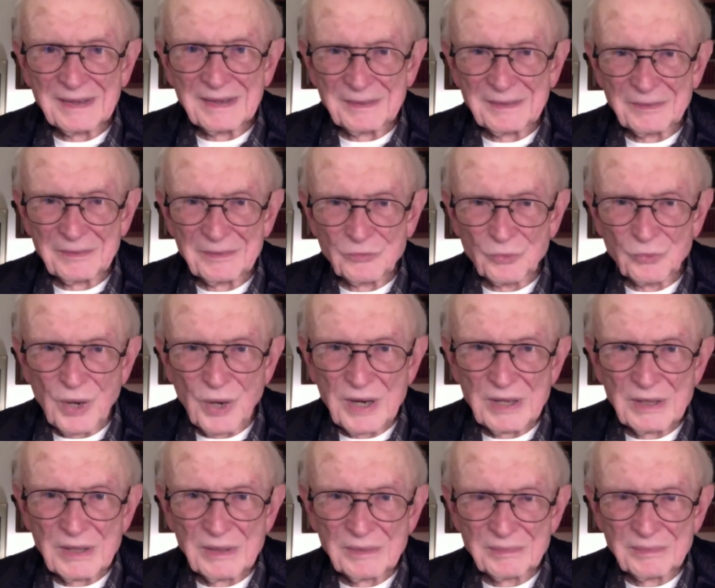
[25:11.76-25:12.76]

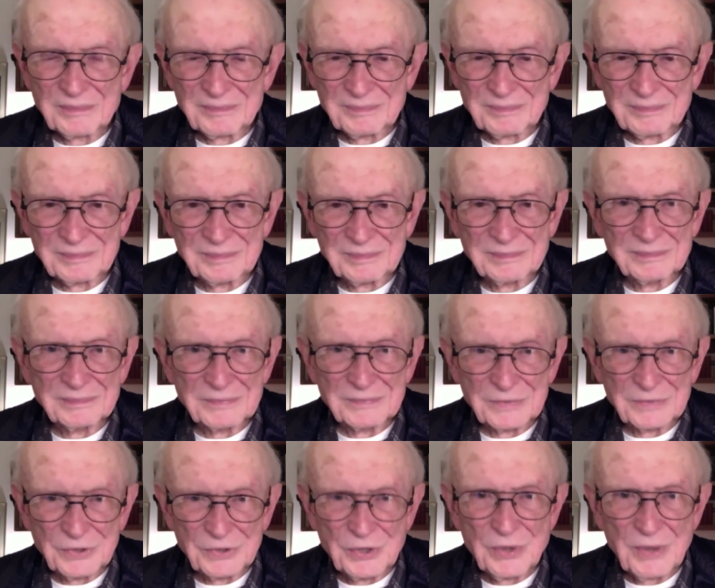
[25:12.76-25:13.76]
Royal
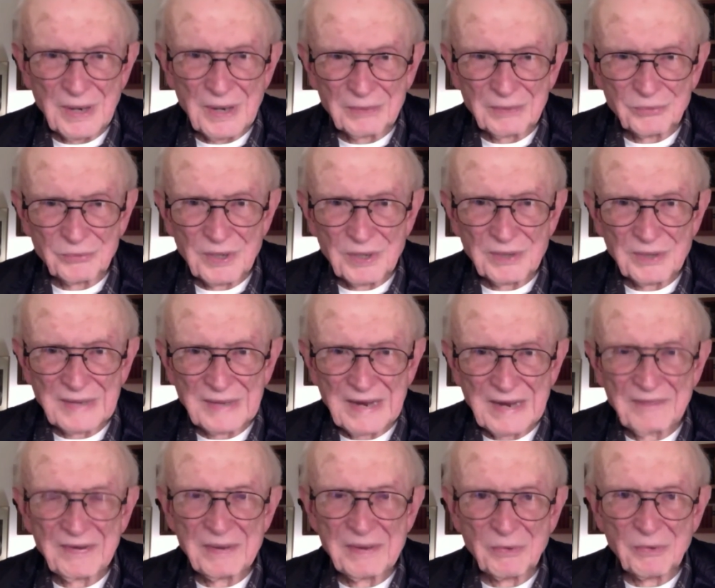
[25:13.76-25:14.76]

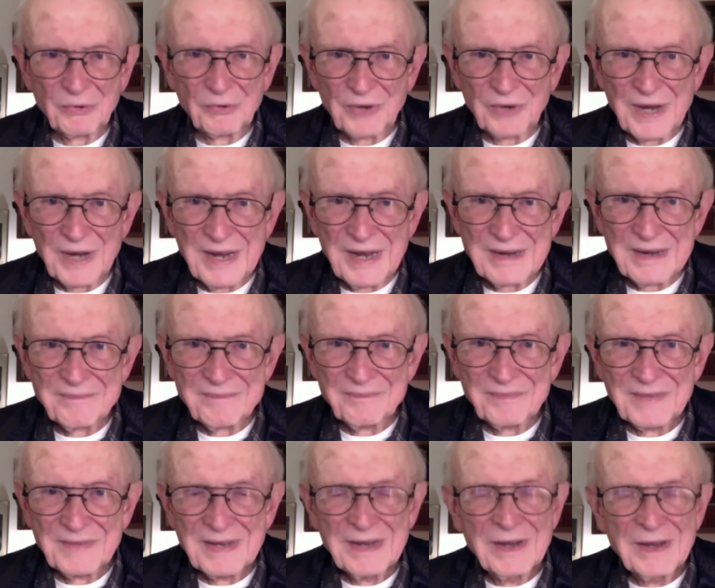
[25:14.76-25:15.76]
Navy Marine
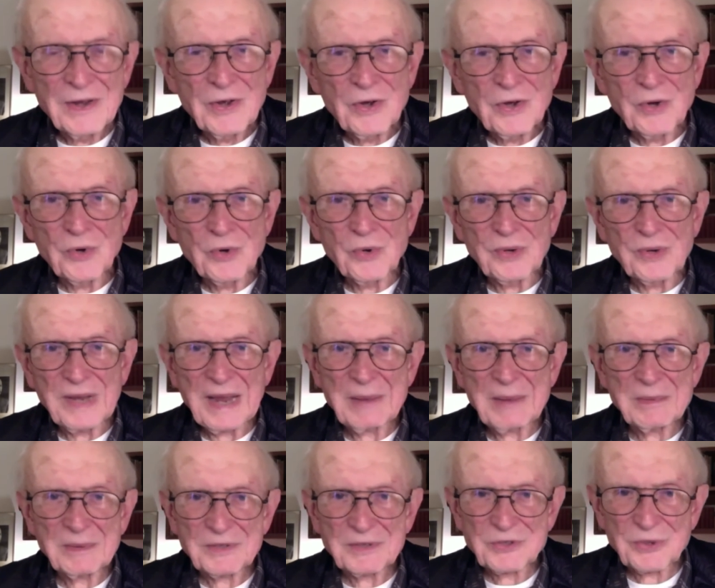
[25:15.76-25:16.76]
who came
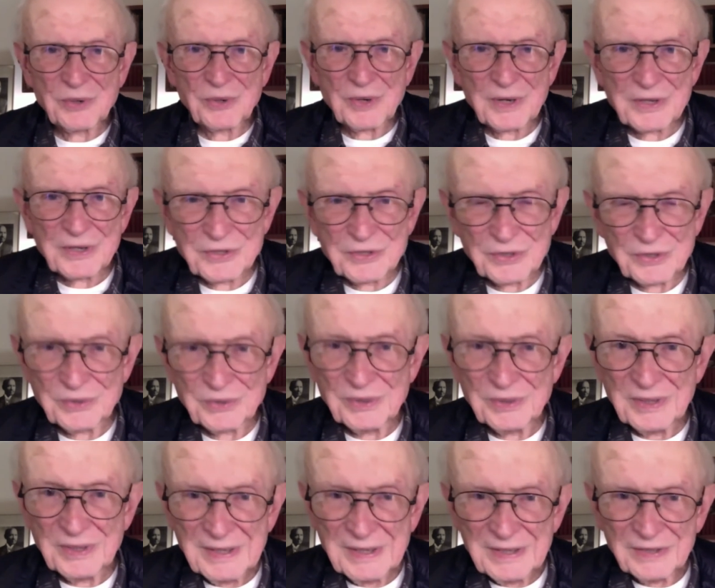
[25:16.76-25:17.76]
ashore to
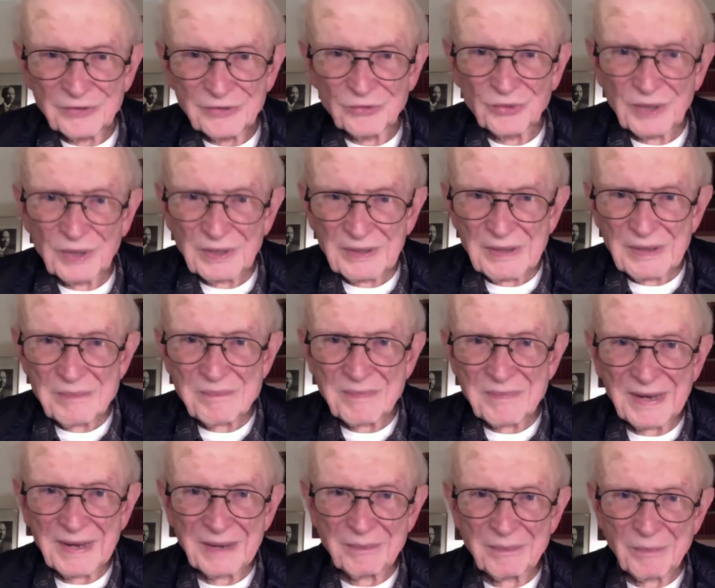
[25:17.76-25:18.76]
drill them
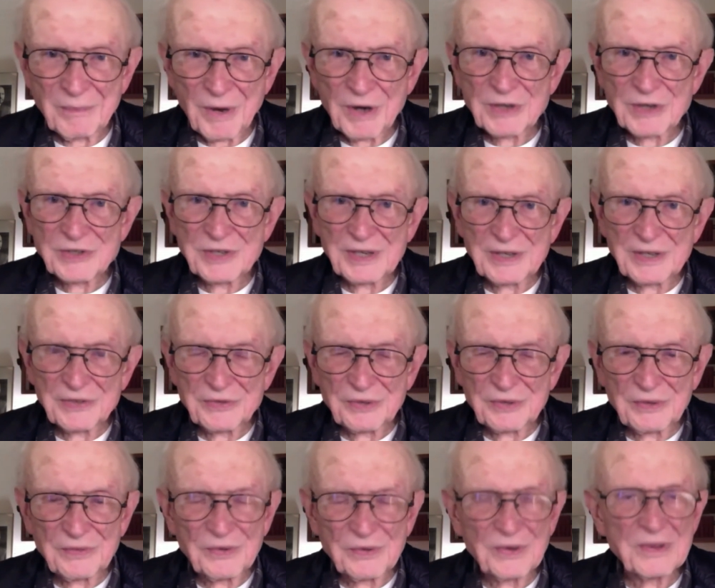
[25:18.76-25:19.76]
in marching and so
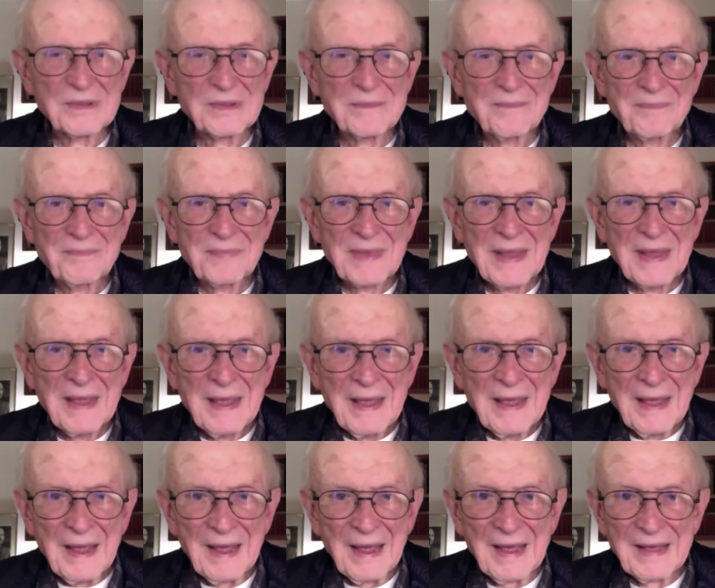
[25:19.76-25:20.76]
forth.
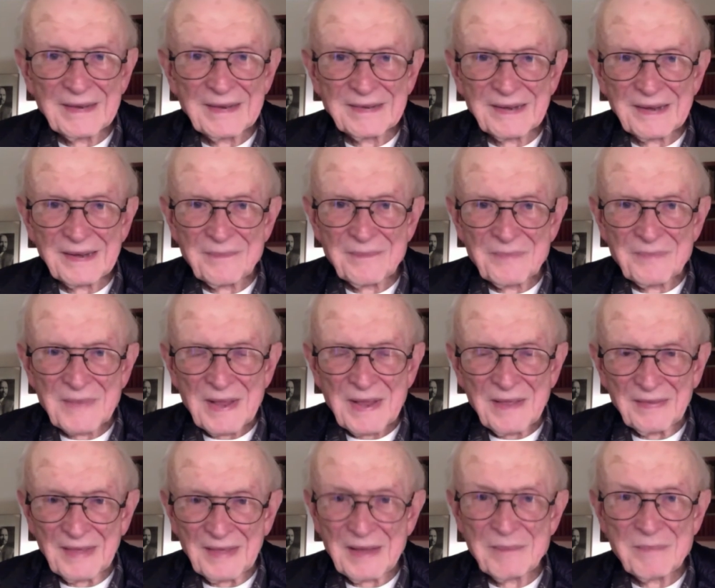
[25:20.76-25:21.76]
And
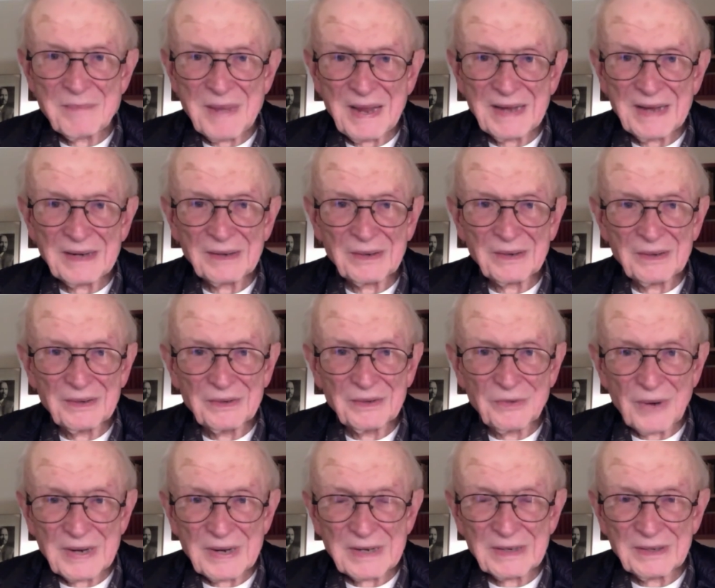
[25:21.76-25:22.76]
they made
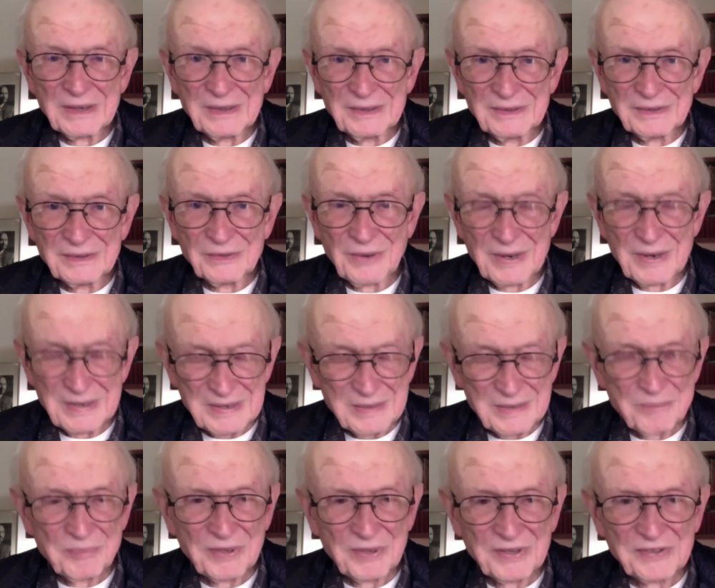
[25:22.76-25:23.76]
quite an
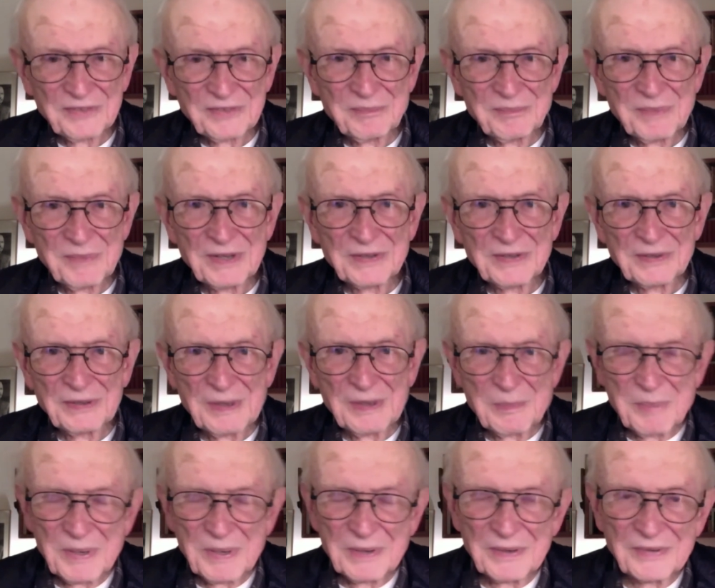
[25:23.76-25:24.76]
impressive military
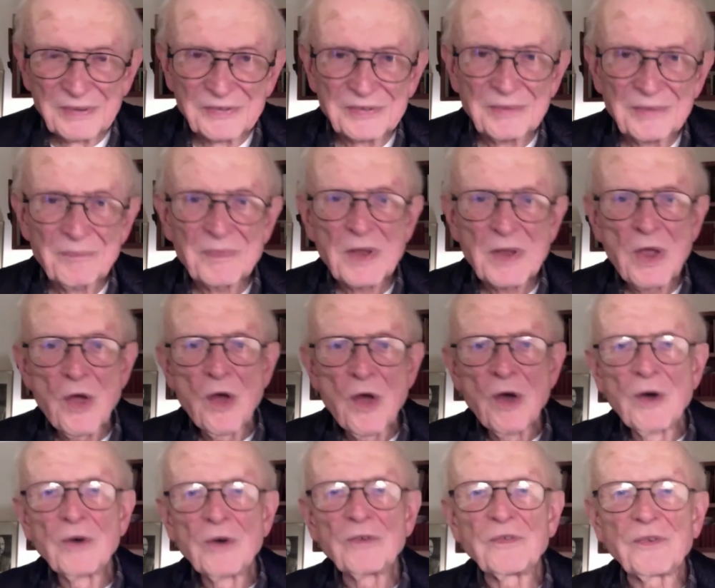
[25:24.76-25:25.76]
appearance.
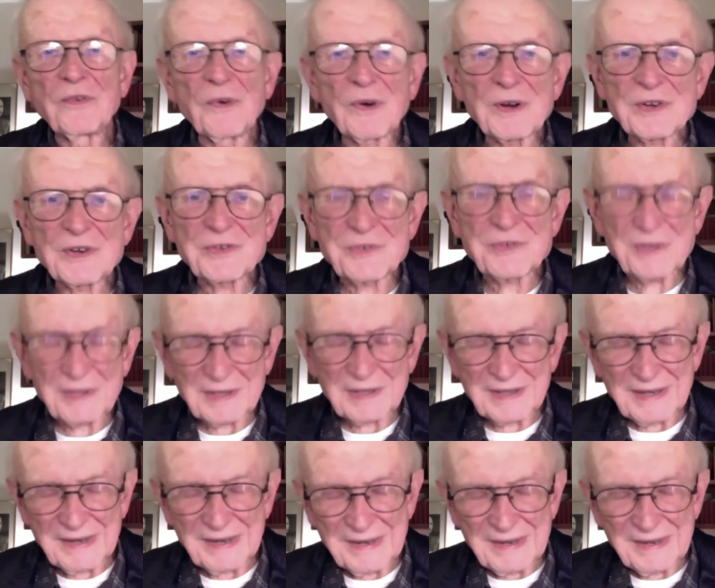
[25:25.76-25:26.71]
Fortunately,